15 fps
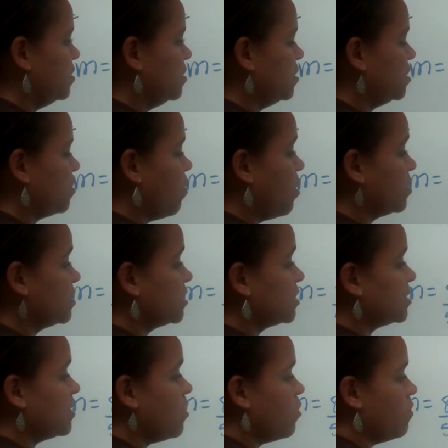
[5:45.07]
So our
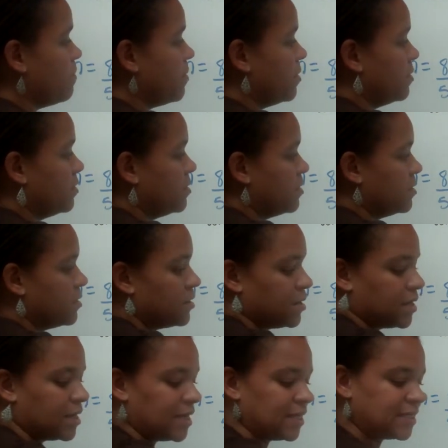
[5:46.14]
slope
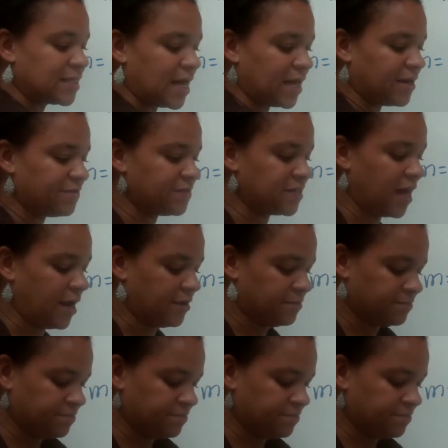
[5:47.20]
is negative 10.